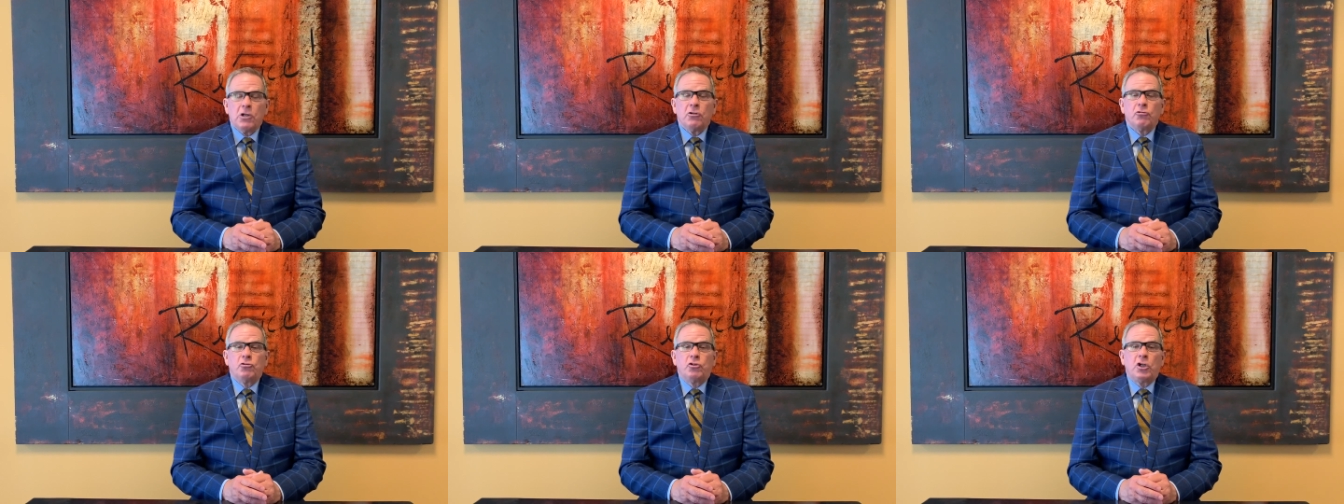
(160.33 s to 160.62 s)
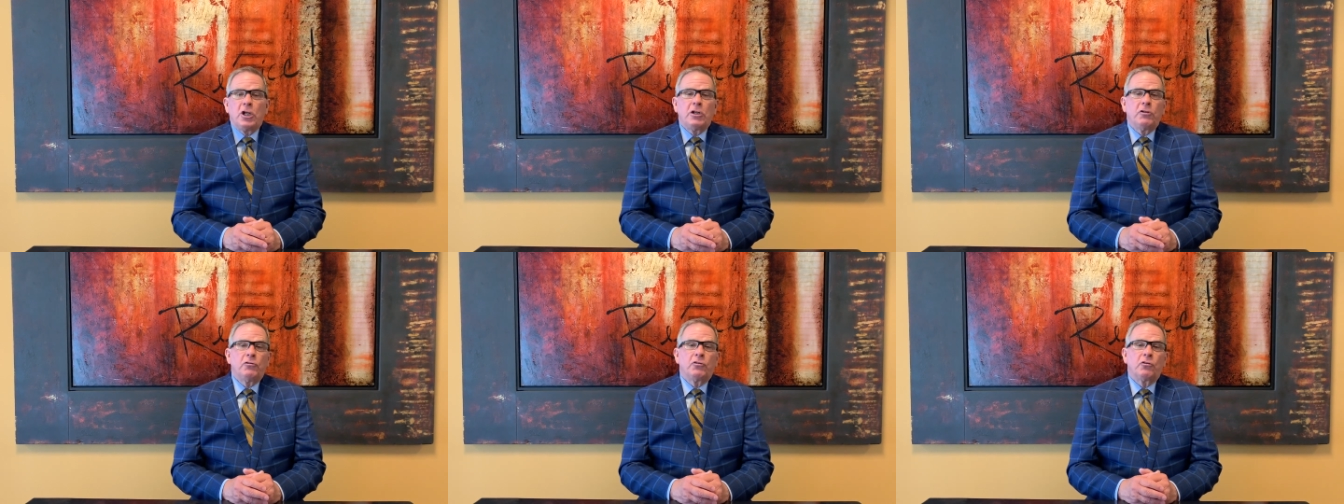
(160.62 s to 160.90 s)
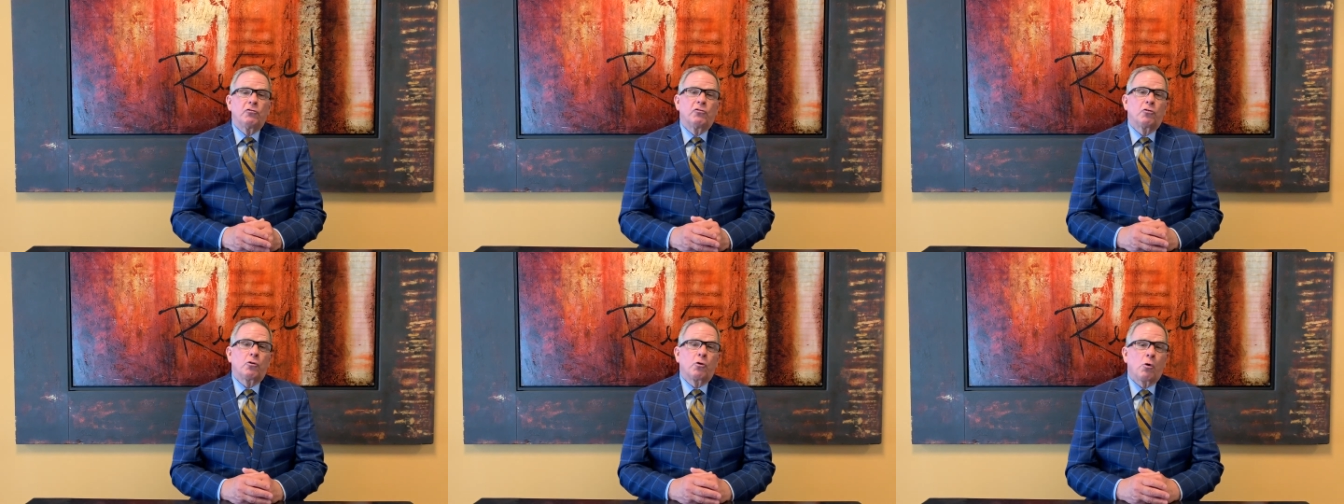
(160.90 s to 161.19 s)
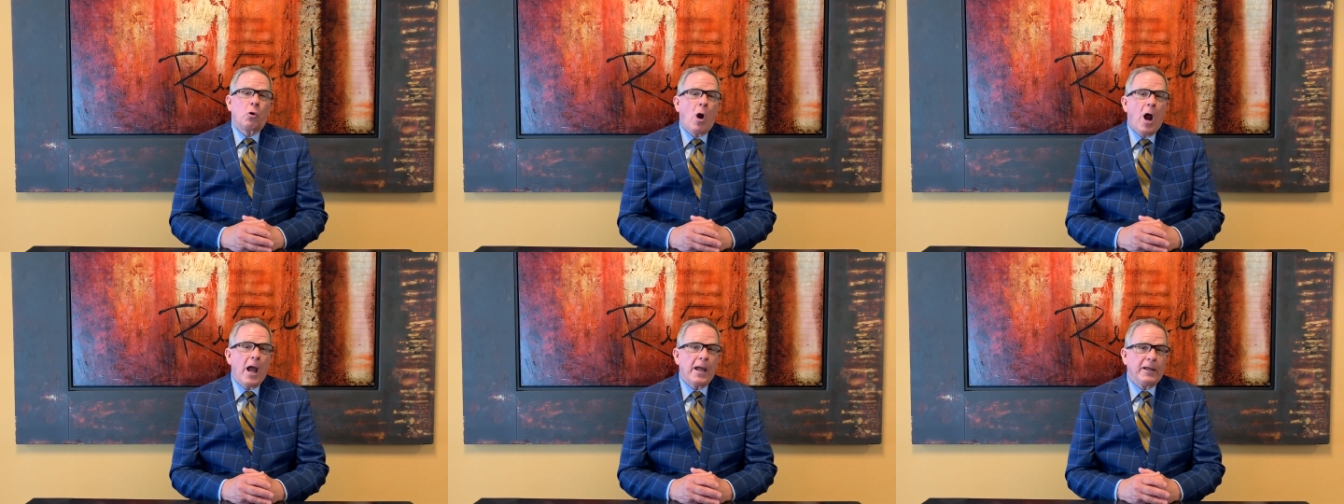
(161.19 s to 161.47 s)
Jesus
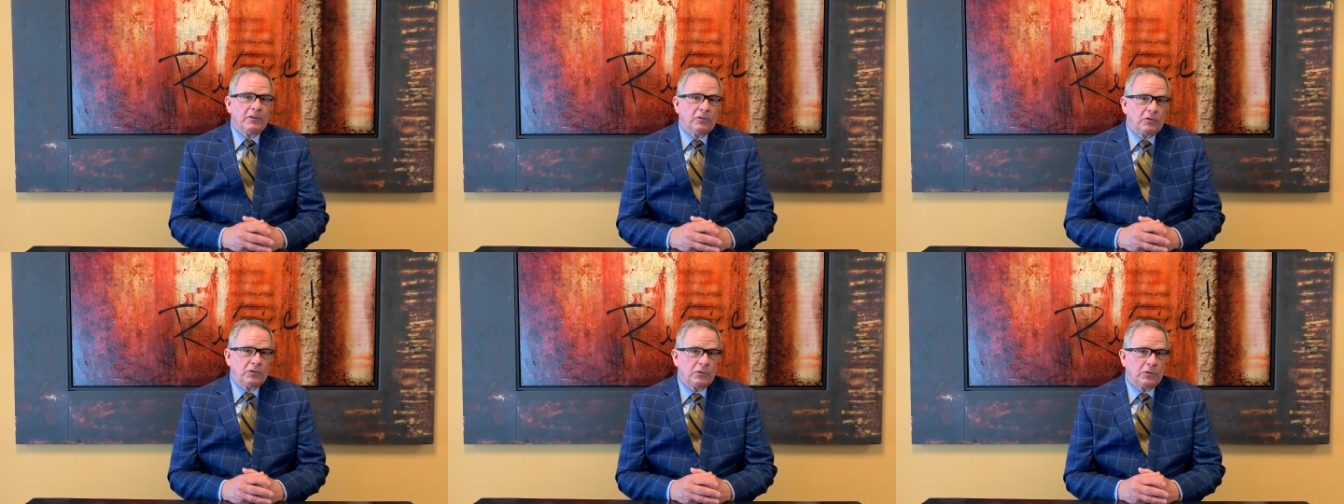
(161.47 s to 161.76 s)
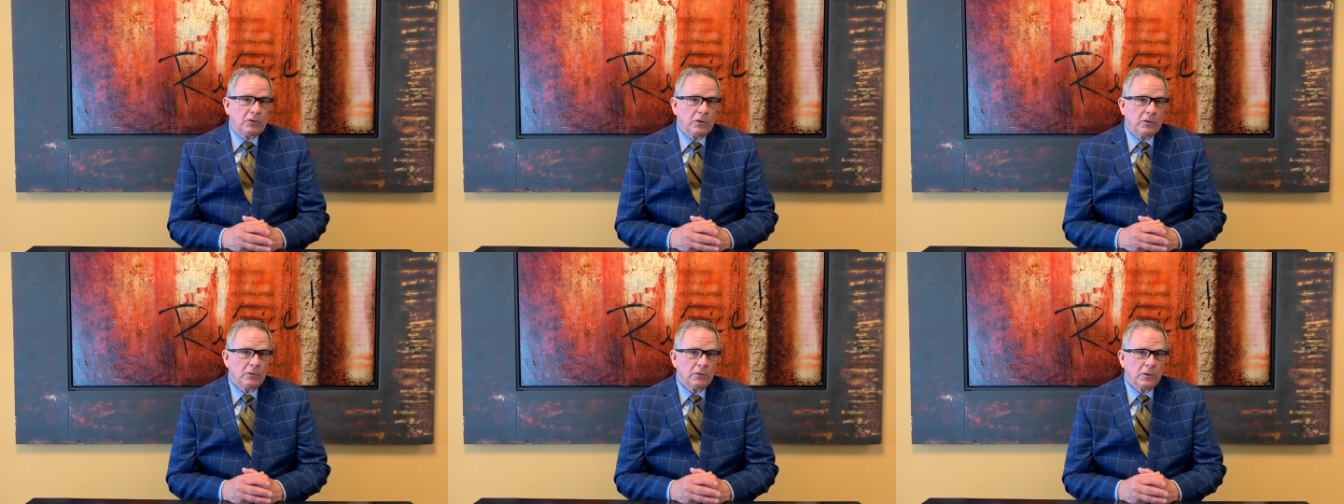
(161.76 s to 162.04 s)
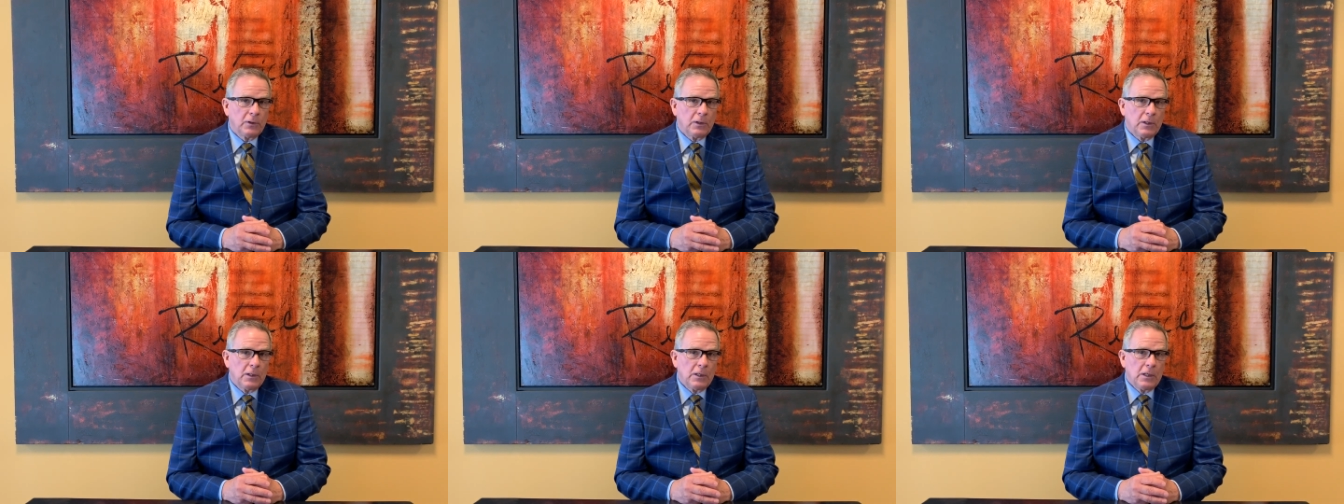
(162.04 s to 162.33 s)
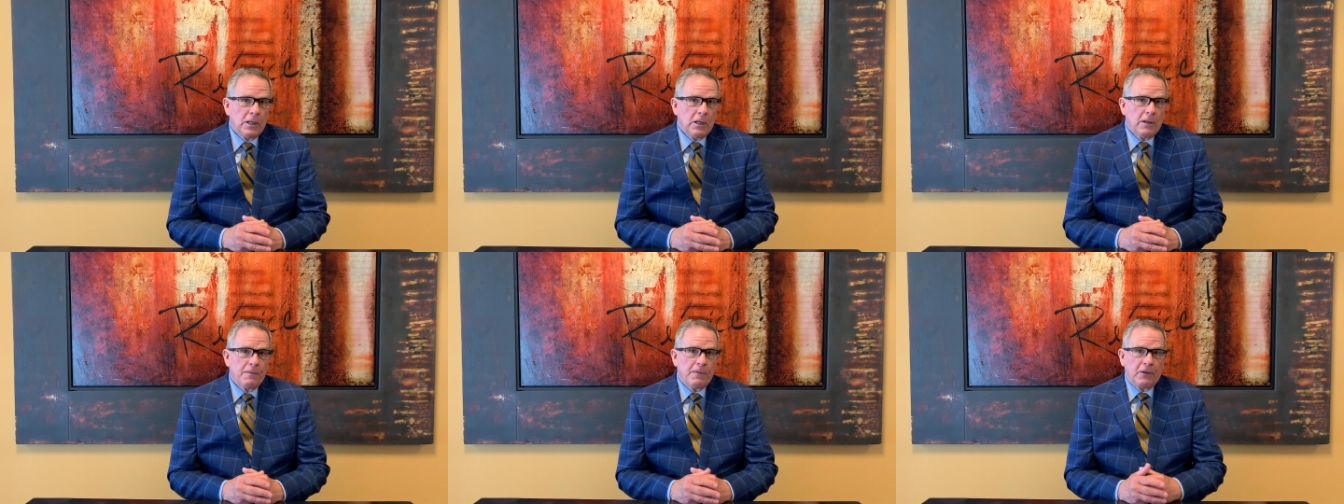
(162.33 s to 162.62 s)
Christ,
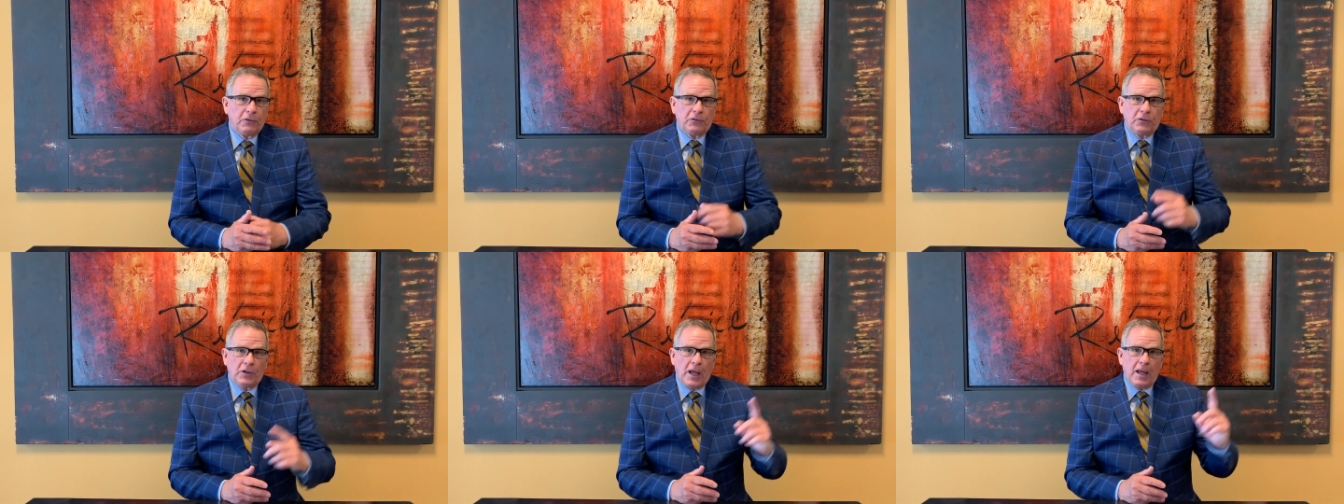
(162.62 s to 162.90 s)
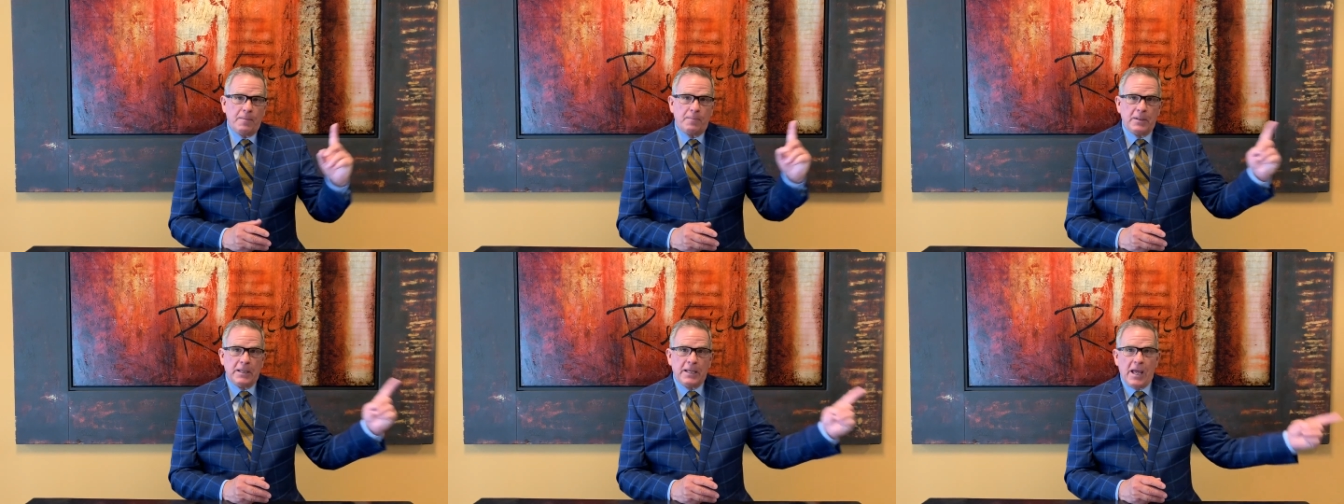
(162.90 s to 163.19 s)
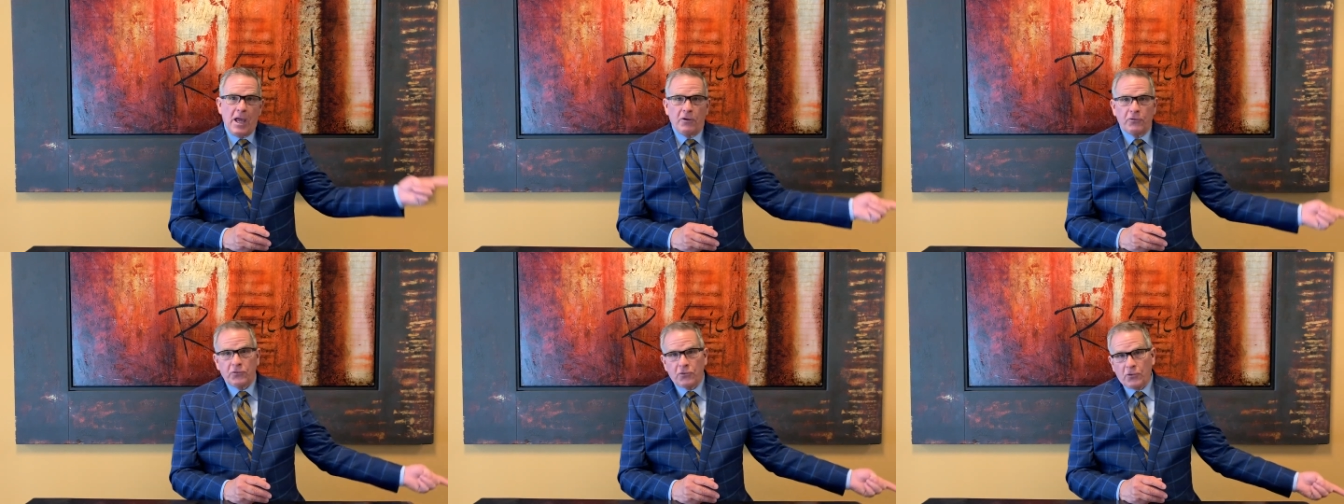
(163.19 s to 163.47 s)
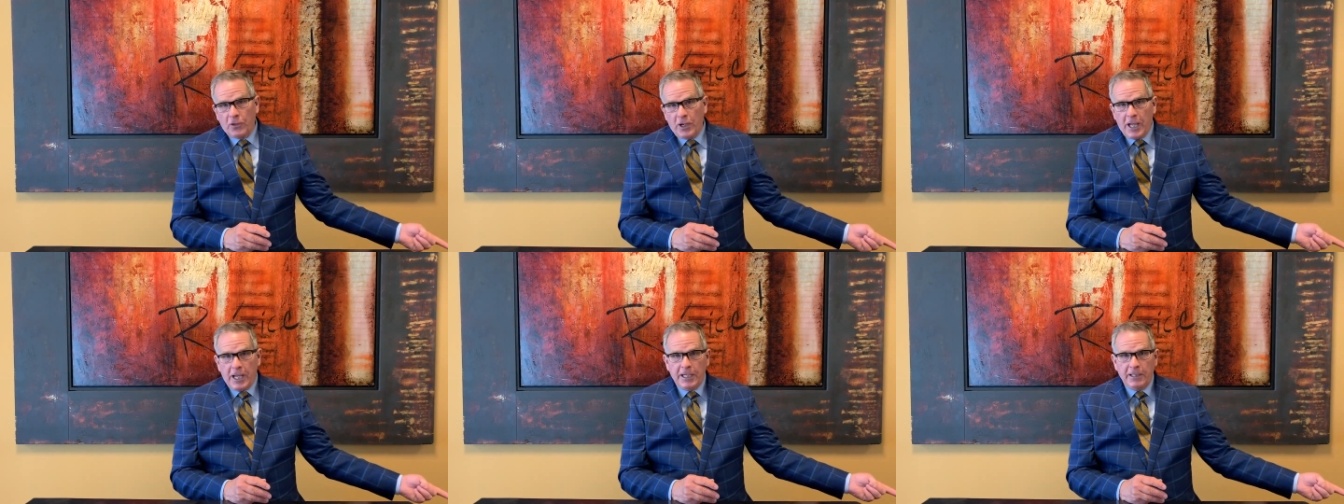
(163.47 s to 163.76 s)
the same
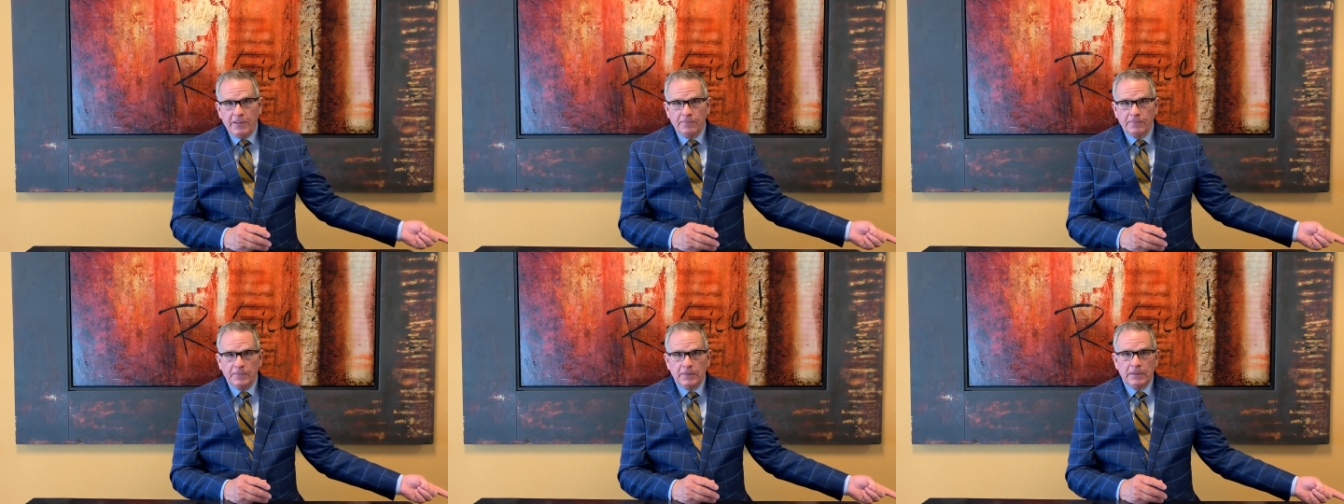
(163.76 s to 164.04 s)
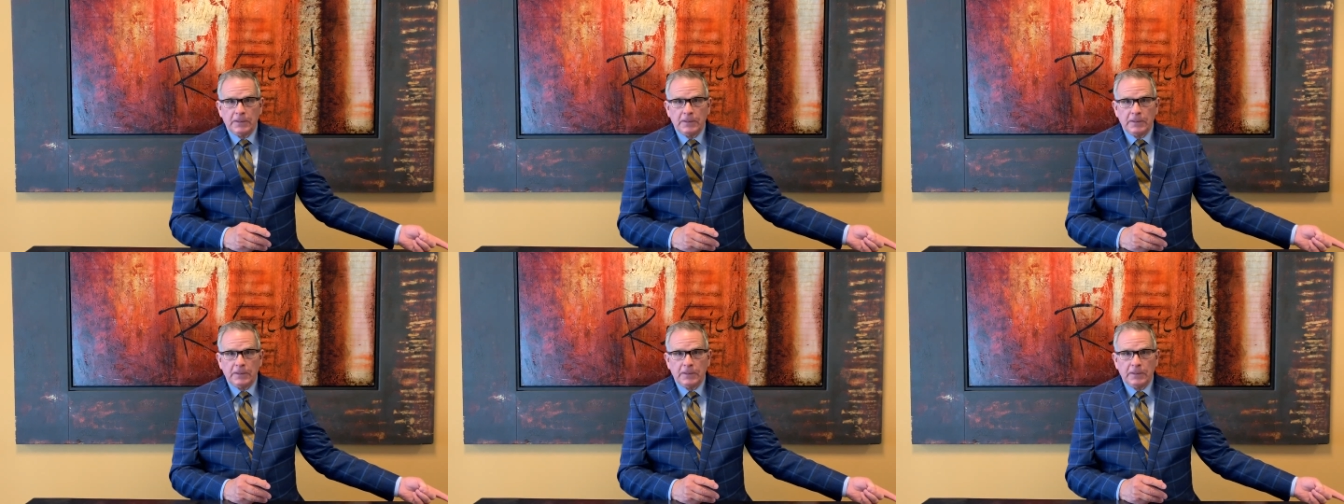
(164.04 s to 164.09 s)
yesterday,